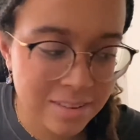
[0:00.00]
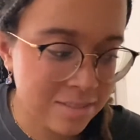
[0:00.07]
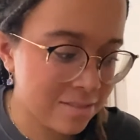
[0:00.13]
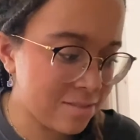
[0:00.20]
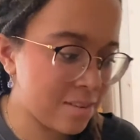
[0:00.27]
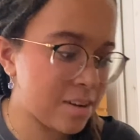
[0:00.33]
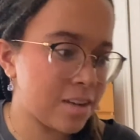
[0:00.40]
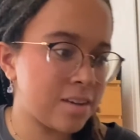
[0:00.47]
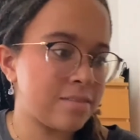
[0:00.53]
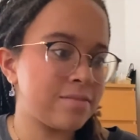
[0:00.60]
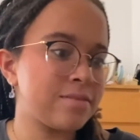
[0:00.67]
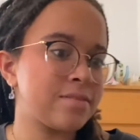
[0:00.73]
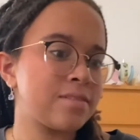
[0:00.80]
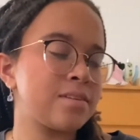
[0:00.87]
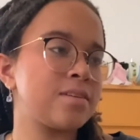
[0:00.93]
Funny.
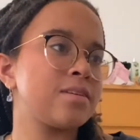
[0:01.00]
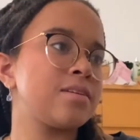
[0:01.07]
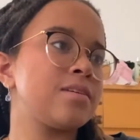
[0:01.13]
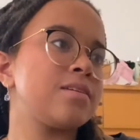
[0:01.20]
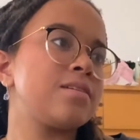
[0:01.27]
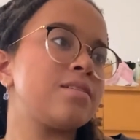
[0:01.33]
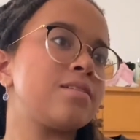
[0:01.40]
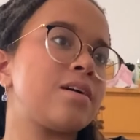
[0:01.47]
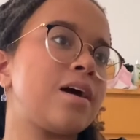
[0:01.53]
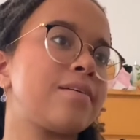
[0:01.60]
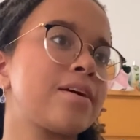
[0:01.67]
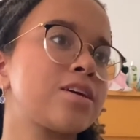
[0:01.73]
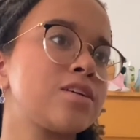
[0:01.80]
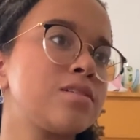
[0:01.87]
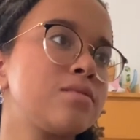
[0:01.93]
I
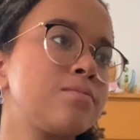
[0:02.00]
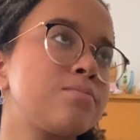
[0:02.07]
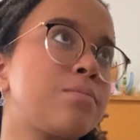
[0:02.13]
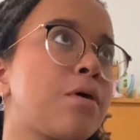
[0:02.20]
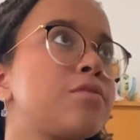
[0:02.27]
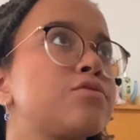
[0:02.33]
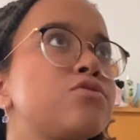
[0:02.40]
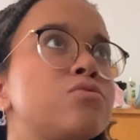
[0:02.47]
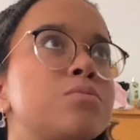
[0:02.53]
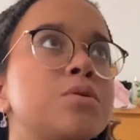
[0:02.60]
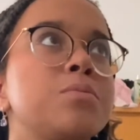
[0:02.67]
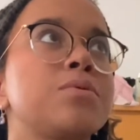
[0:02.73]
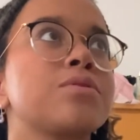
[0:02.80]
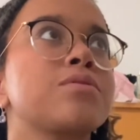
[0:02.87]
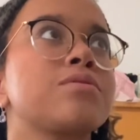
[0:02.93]
actually bought so many
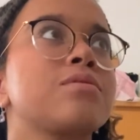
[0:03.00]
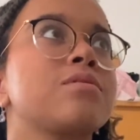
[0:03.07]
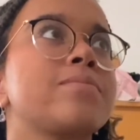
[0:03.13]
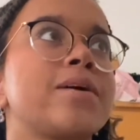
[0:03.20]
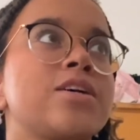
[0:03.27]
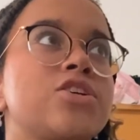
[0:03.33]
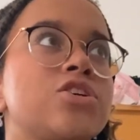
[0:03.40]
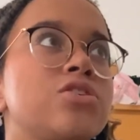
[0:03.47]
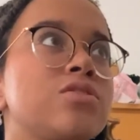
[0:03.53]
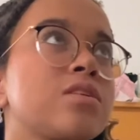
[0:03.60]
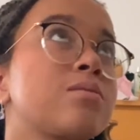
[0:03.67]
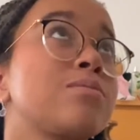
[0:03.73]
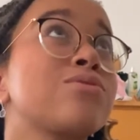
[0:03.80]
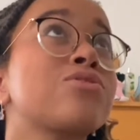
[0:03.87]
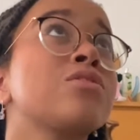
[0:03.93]
books in the past year.
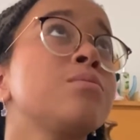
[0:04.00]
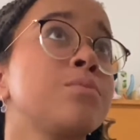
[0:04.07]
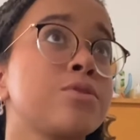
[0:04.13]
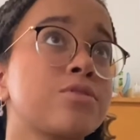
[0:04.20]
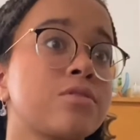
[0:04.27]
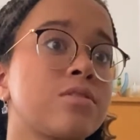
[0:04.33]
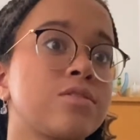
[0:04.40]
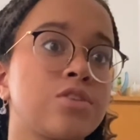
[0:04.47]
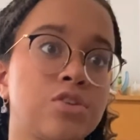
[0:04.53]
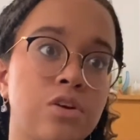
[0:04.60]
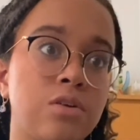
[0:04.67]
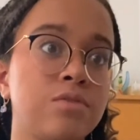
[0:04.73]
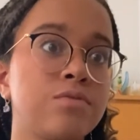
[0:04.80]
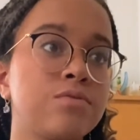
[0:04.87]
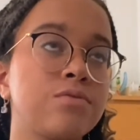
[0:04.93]
Like, most of the books on this
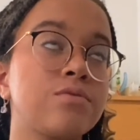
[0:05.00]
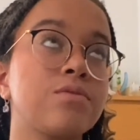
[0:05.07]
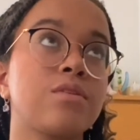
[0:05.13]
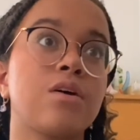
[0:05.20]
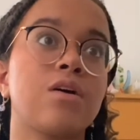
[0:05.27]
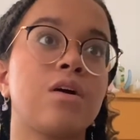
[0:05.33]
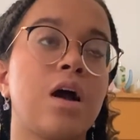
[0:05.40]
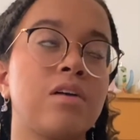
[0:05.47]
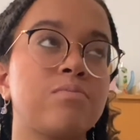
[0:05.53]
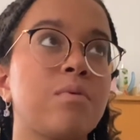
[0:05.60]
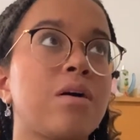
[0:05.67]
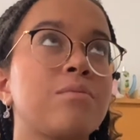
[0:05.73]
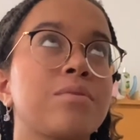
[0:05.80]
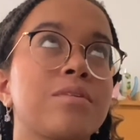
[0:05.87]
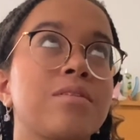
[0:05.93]
shelf I've
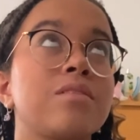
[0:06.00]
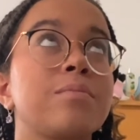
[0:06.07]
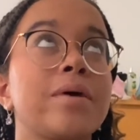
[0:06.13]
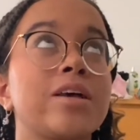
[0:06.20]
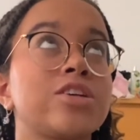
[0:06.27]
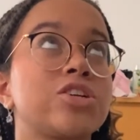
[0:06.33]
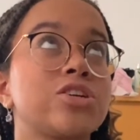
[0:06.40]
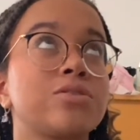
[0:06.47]
bought within the past year,